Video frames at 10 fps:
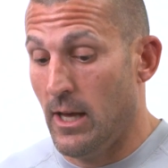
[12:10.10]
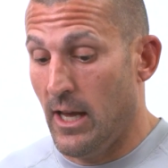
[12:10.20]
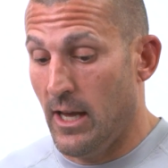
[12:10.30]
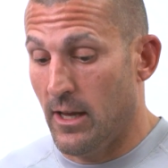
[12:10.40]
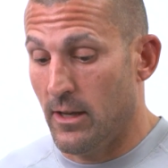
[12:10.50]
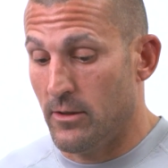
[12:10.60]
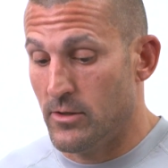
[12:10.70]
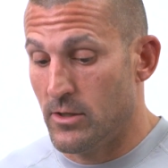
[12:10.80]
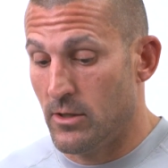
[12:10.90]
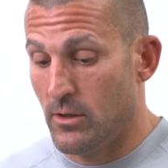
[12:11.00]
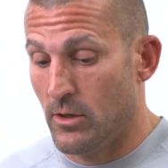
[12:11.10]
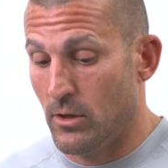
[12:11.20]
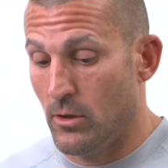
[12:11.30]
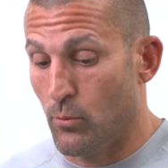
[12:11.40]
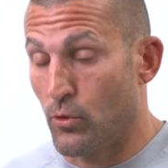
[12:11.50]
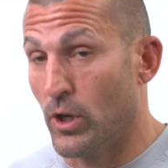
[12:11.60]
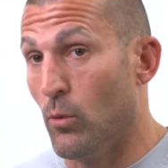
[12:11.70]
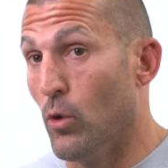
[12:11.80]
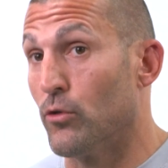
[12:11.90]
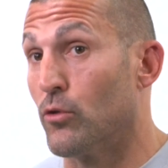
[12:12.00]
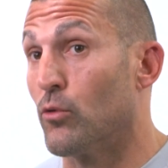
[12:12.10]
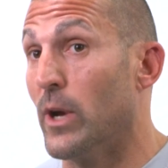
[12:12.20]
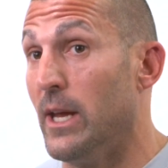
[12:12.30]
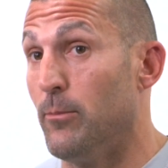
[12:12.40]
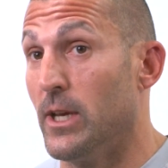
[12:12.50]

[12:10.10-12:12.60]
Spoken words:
And Merino wool is great